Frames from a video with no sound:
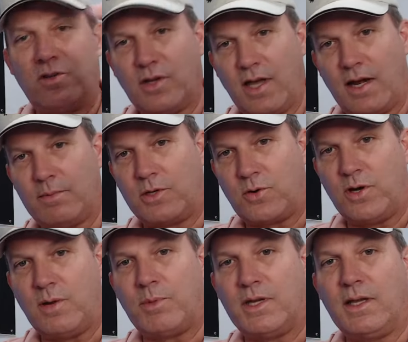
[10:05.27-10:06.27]
you got to
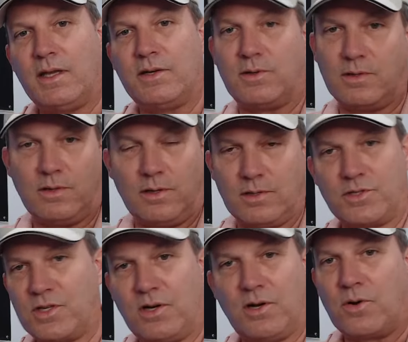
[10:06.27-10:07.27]
crimp an end or
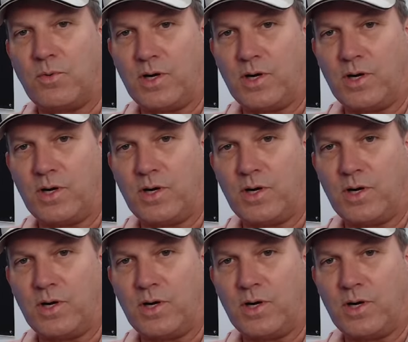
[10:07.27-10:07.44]
solder or